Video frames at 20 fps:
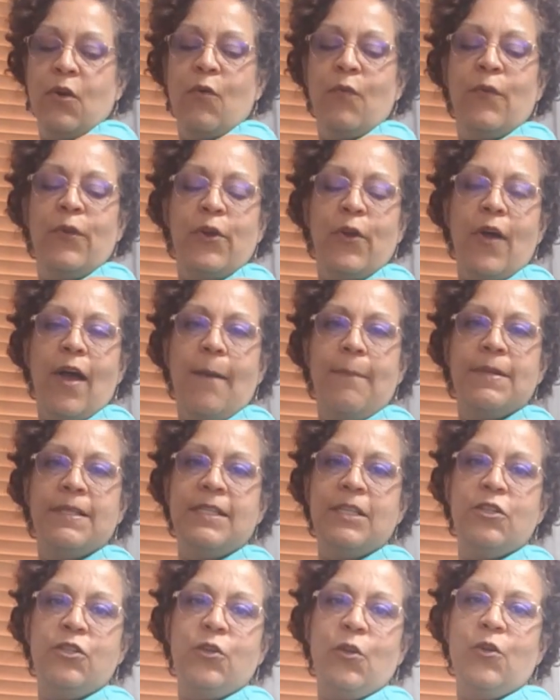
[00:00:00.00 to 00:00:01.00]
over your
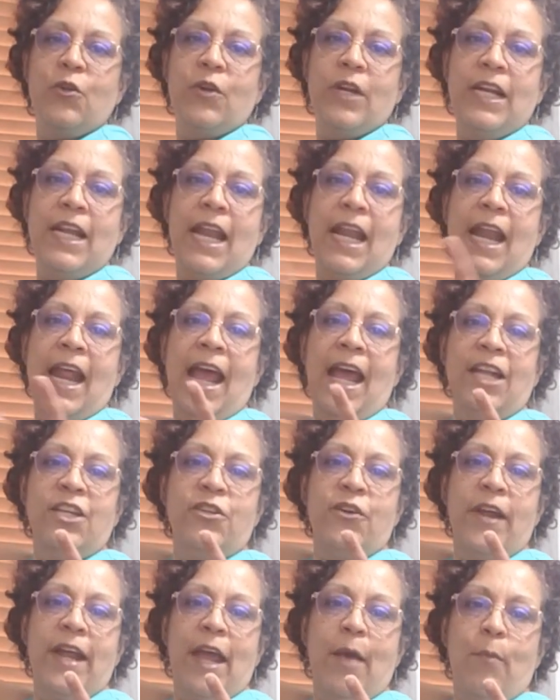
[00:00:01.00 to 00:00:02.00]
opposite shoulder, and then add
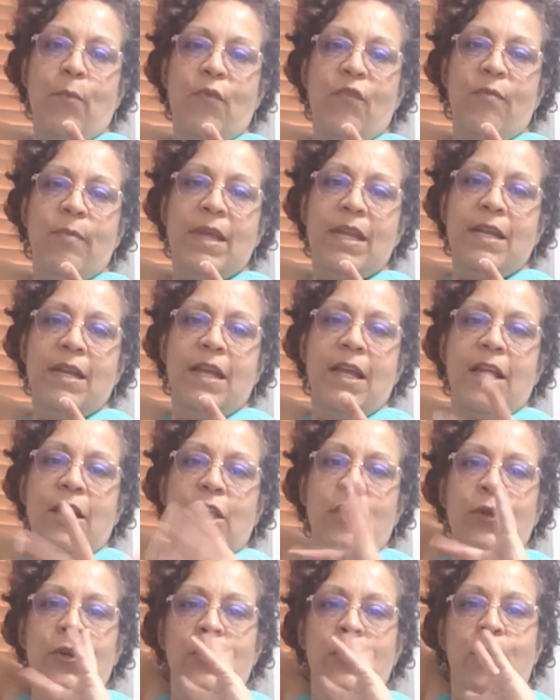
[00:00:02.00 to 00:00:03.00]
your hand movement.
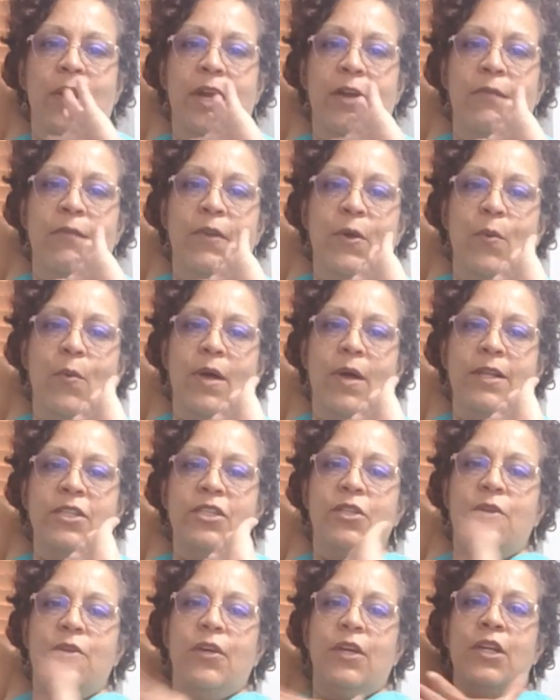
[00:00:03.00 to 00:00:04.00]
You can do whatever you want
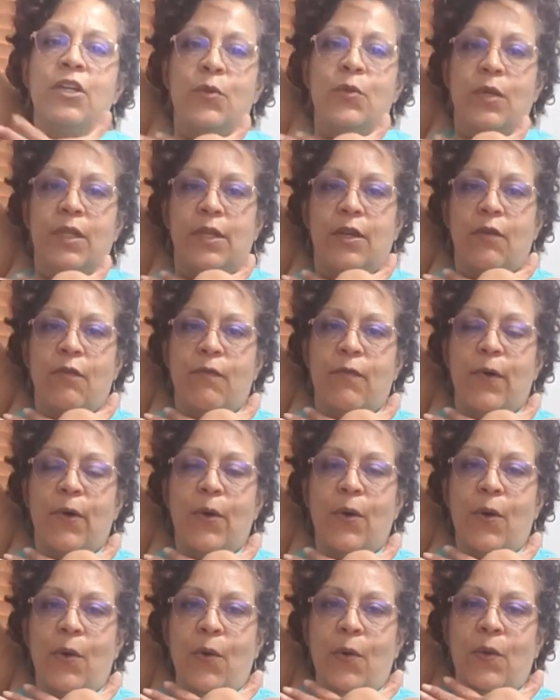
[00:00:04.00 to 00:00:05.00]
to. You can do a little
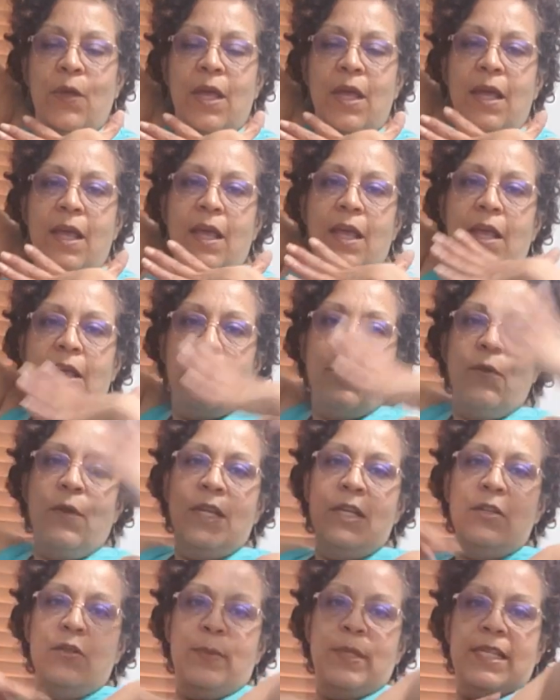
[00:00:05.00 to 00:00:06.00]
vogue, you
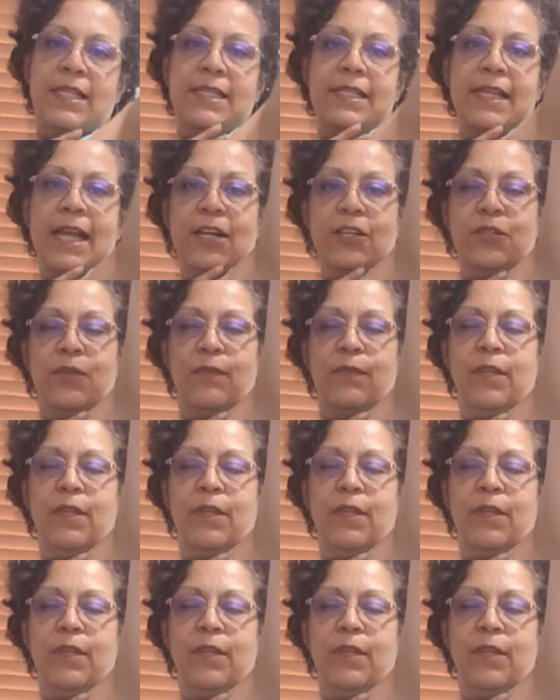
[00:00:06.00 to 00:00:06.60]
can do the Statue of